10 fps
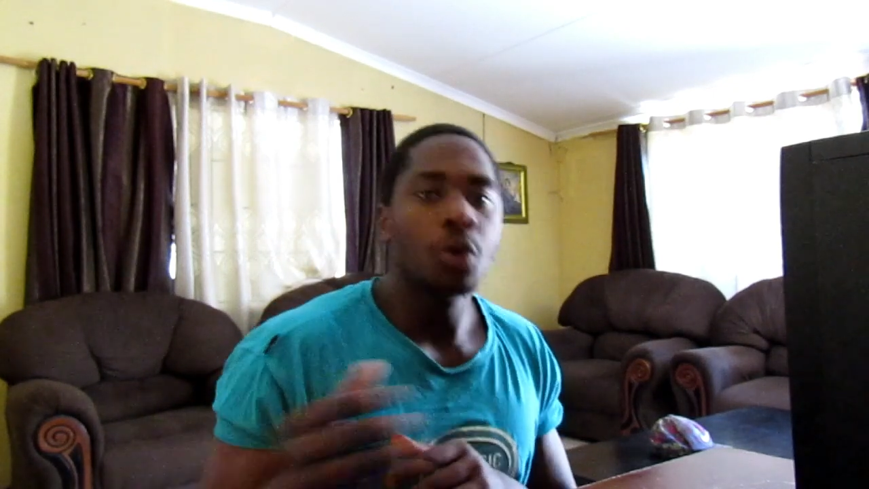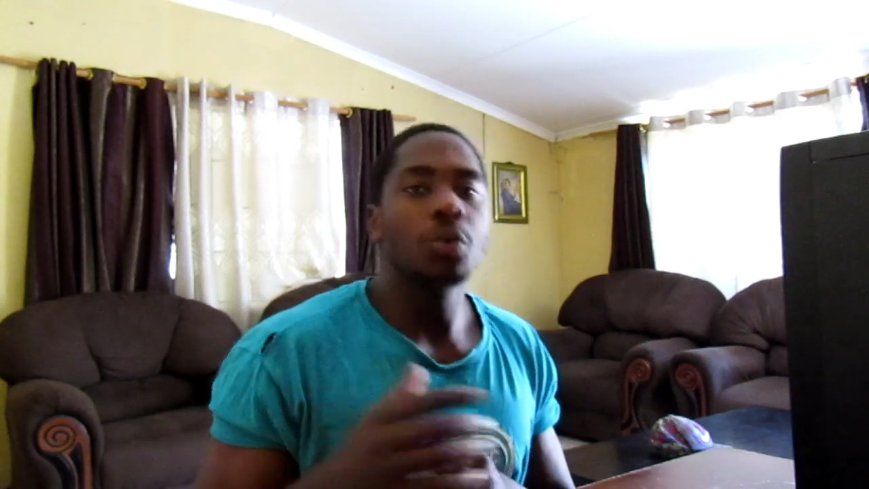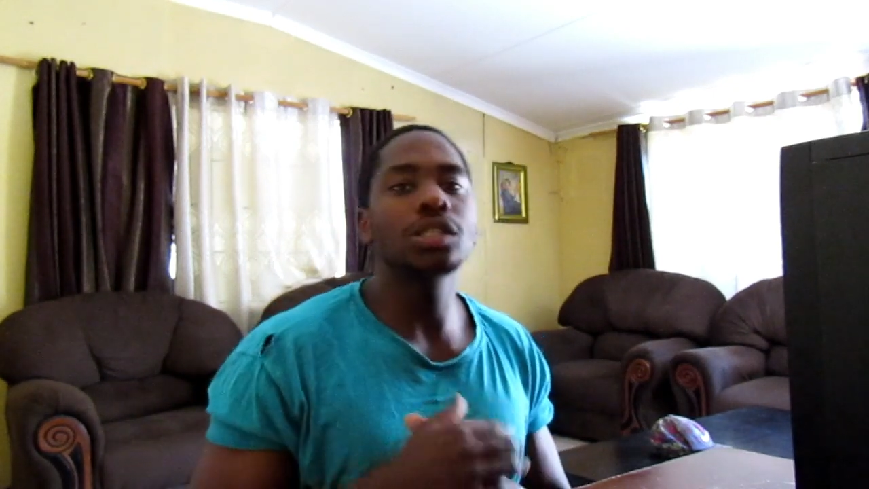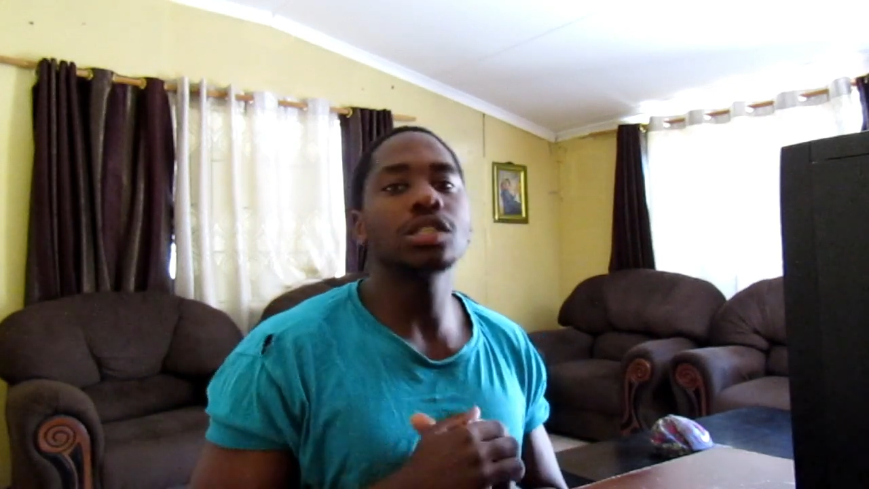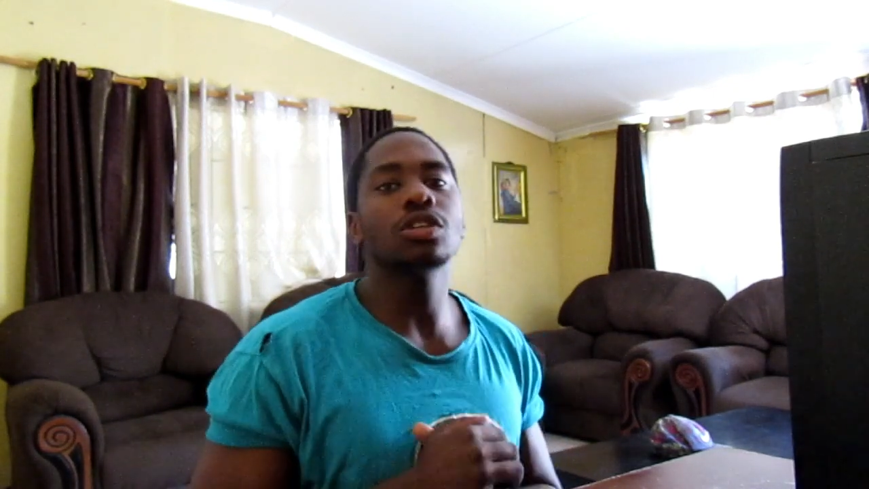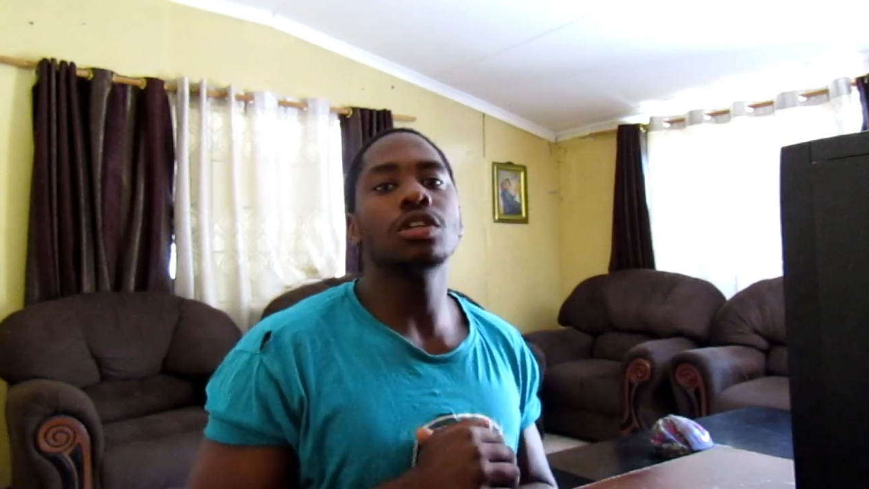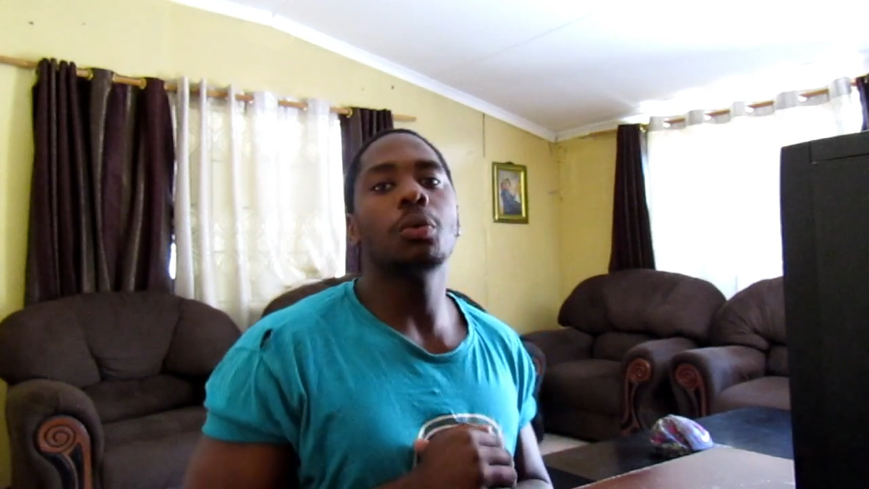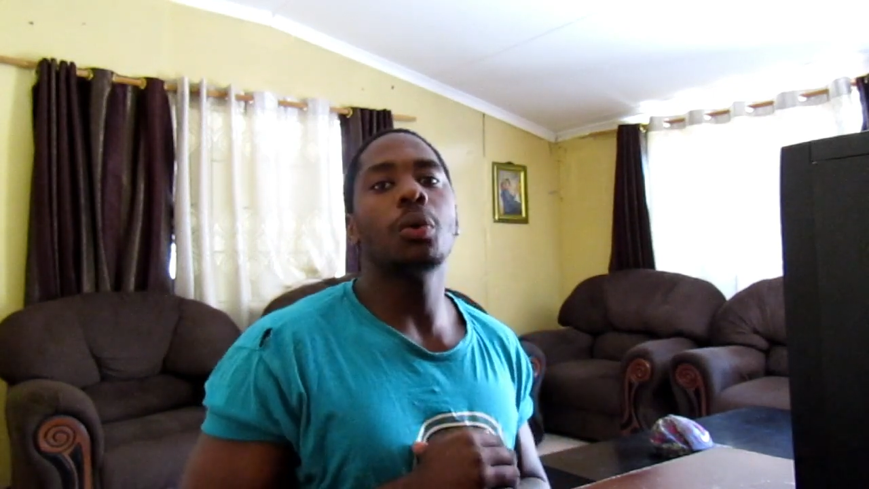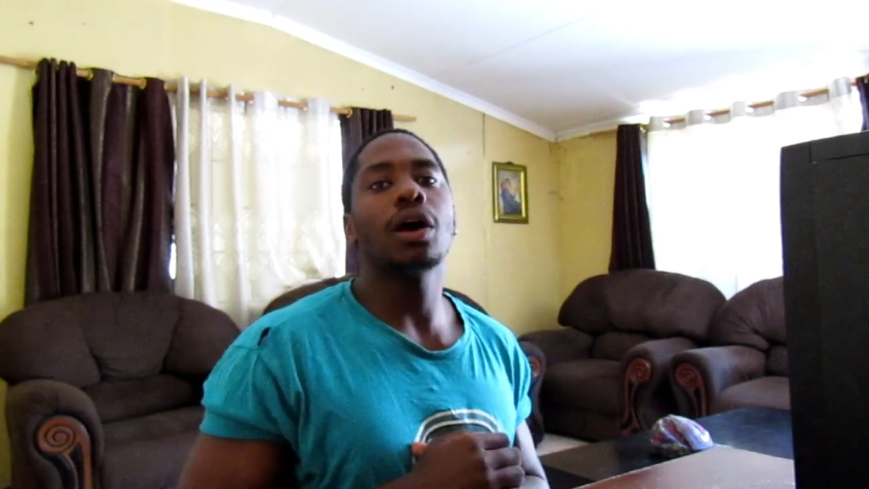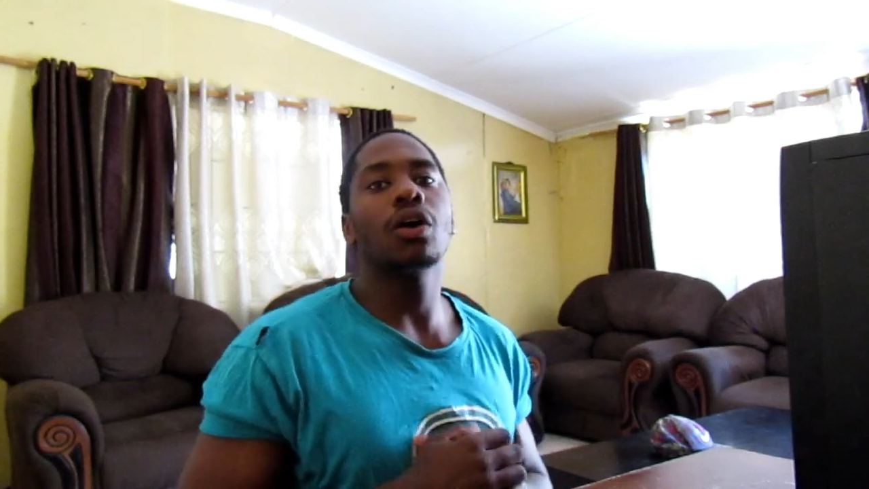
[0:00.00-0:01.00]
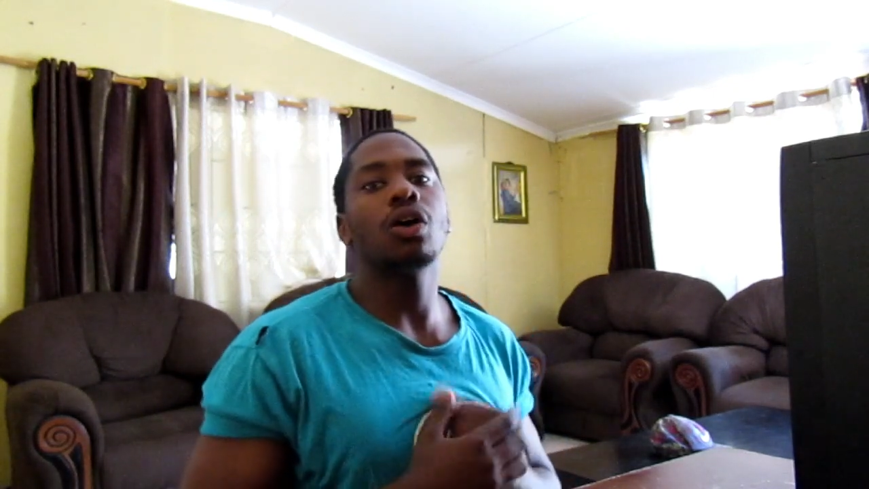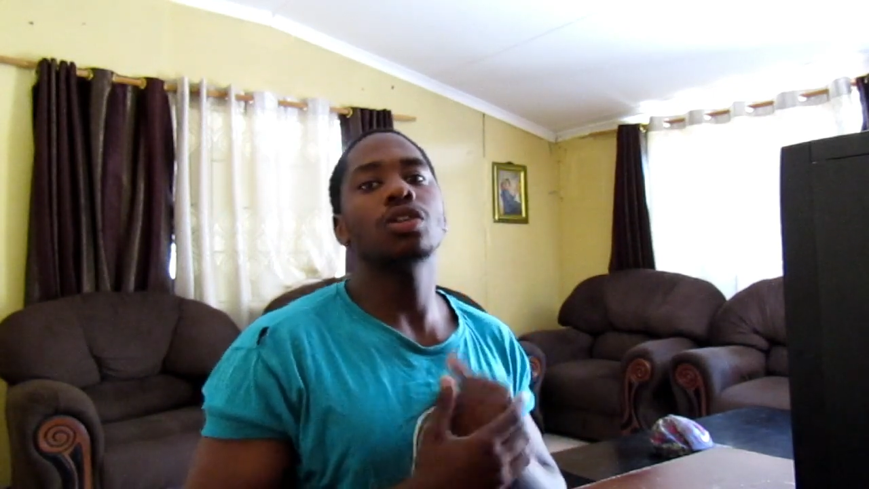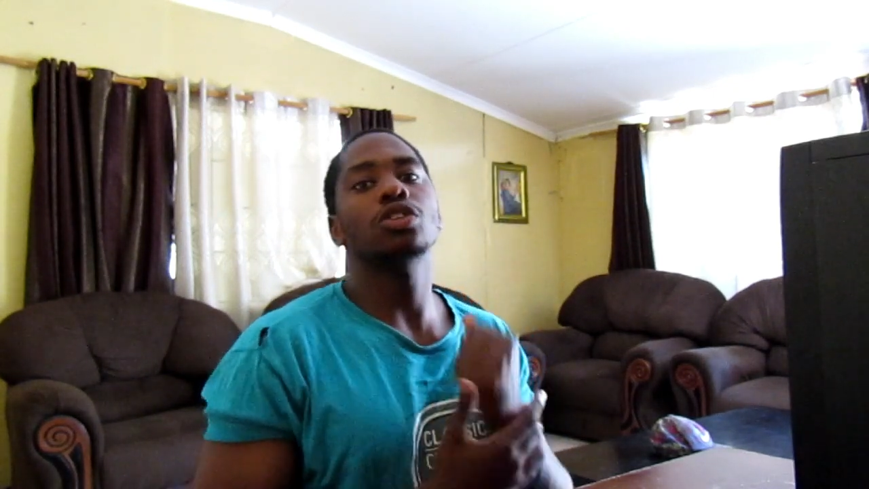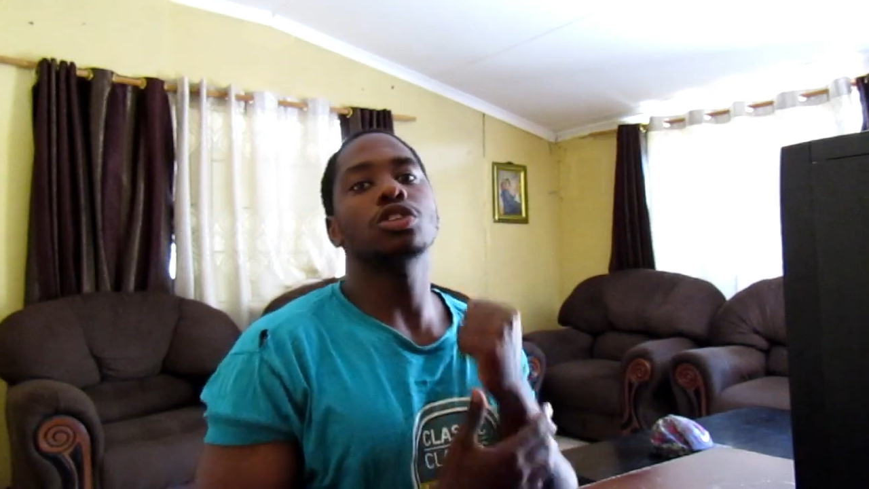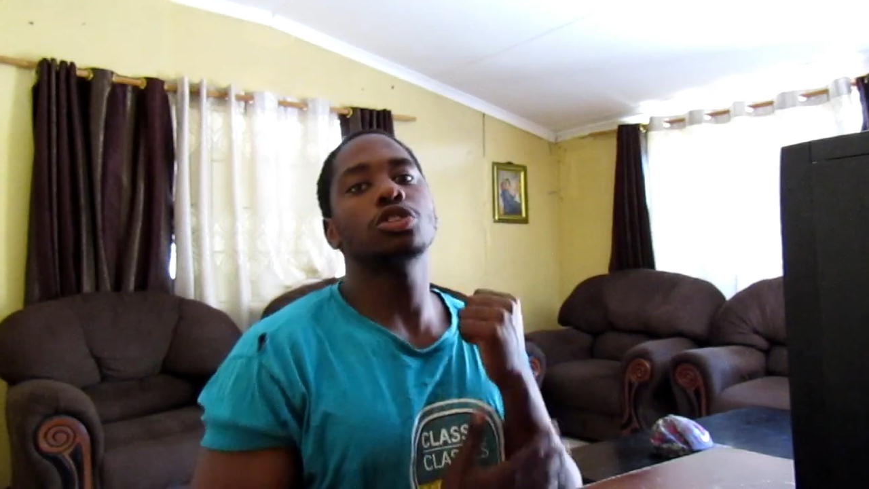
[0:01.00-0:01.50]
which is gonna work
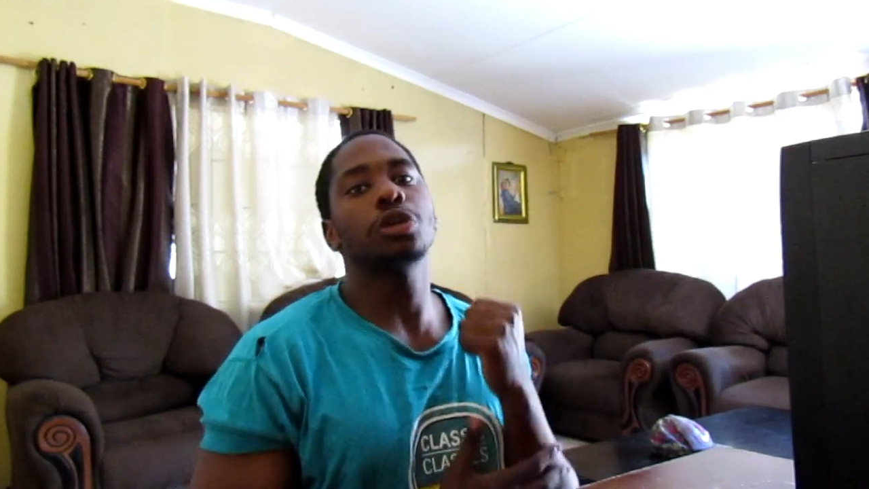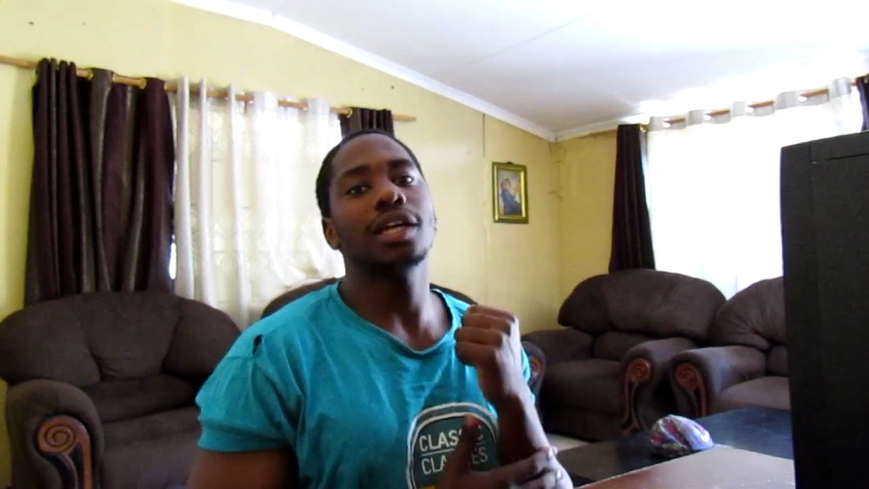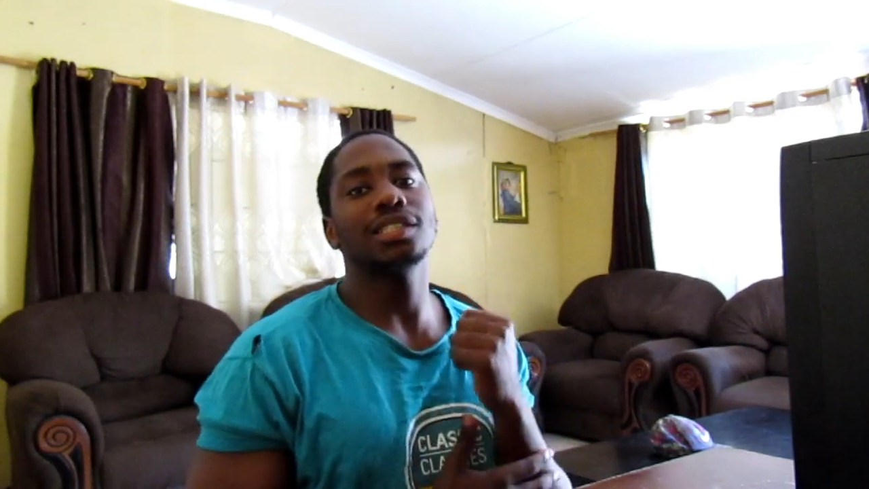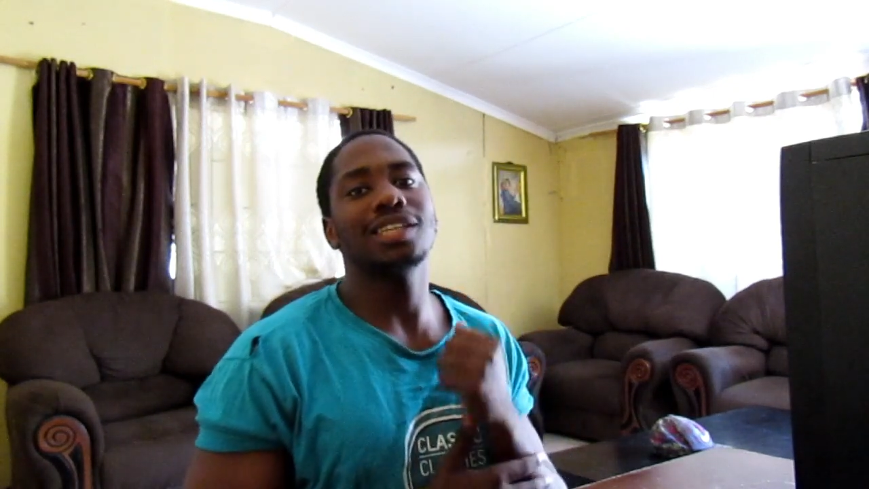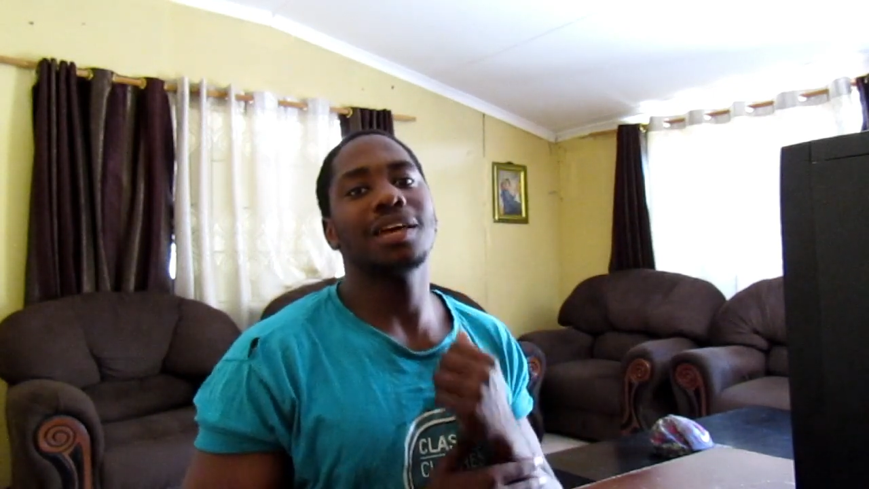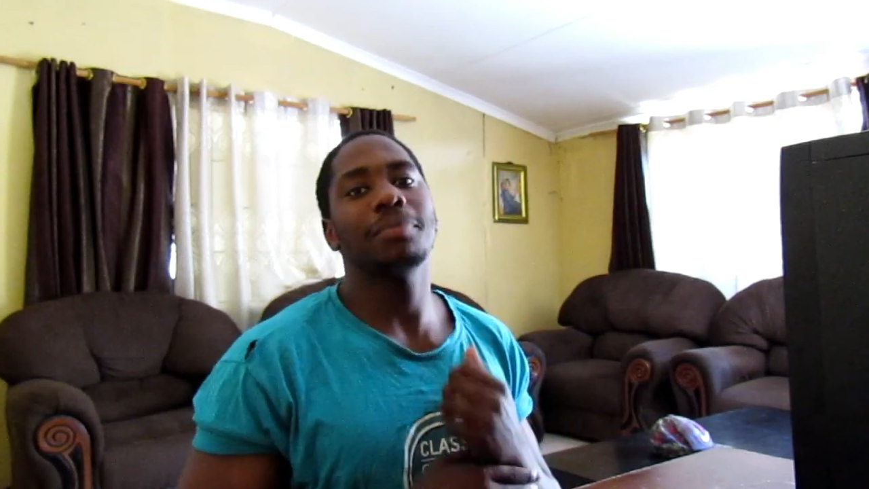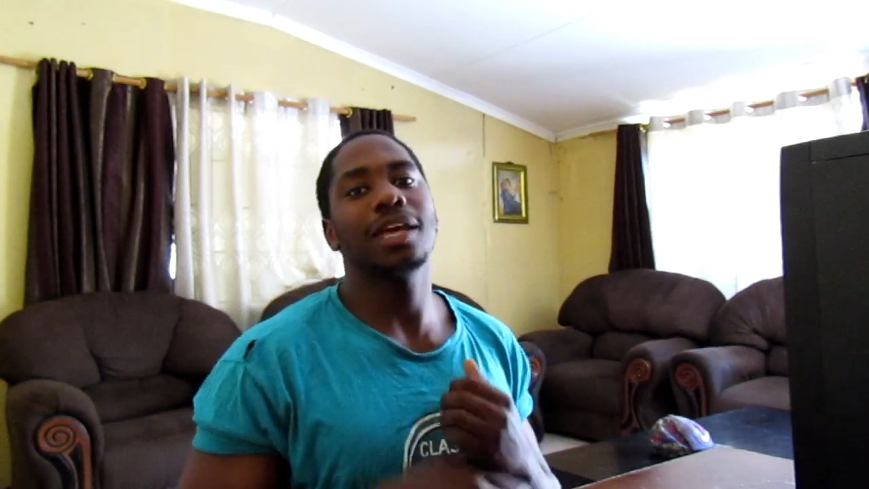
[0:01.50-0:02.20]
on your tricep